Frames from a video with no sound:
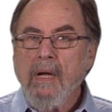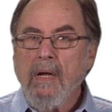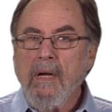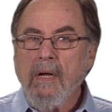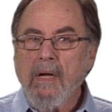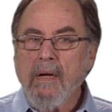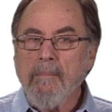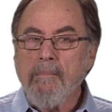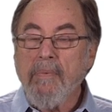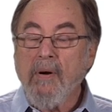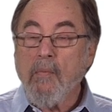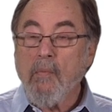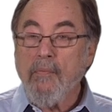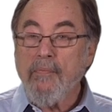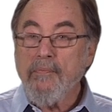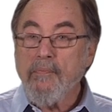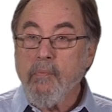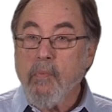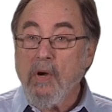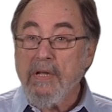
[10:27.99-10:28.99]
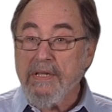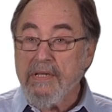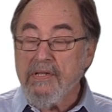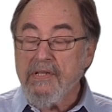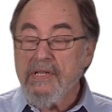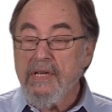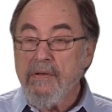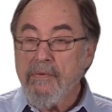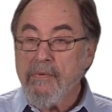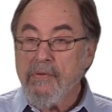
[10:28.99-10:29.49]
Uh, but what
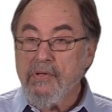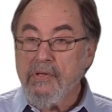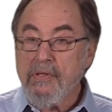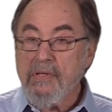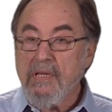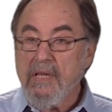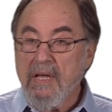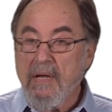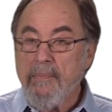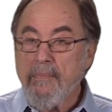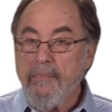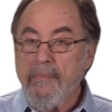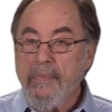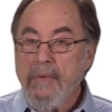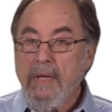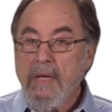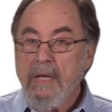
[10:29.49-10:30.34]
distinguishes them